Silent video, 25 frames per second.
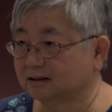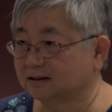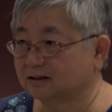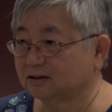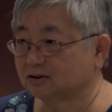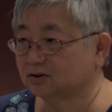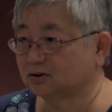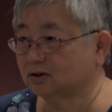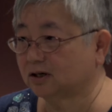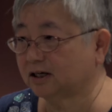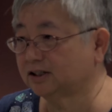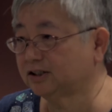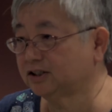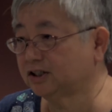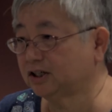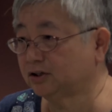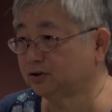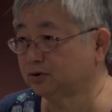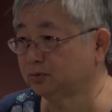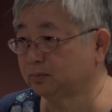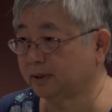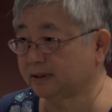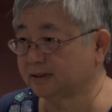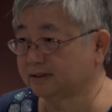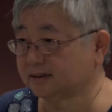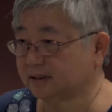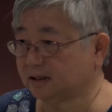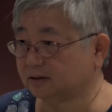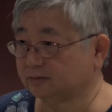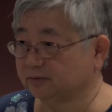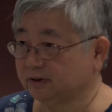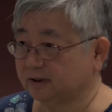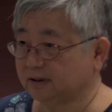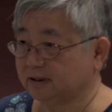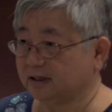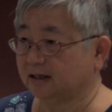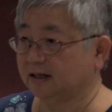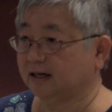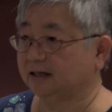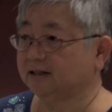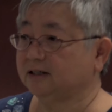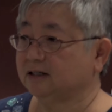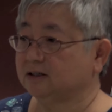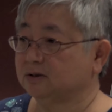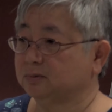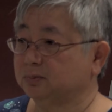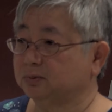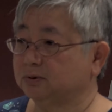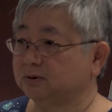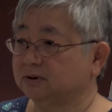So I changed myself, and then I
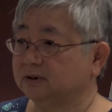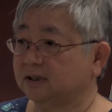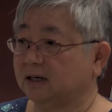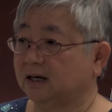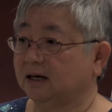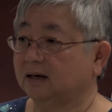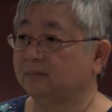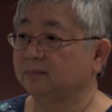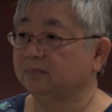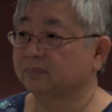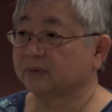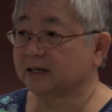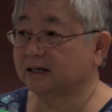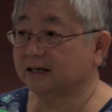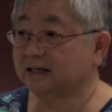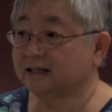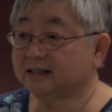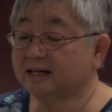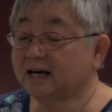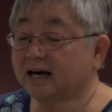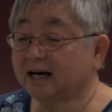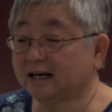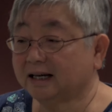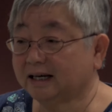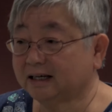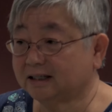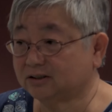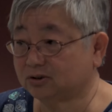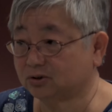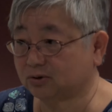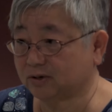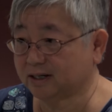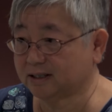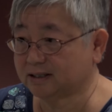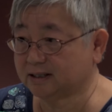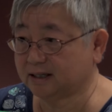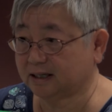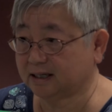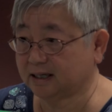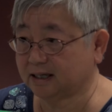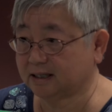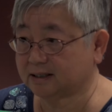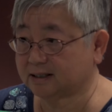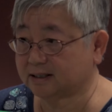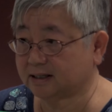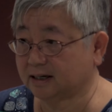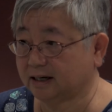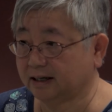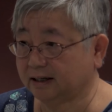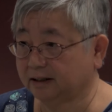just put the Italian dressing
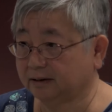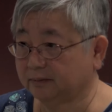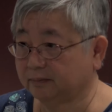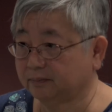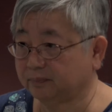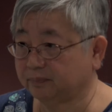inside.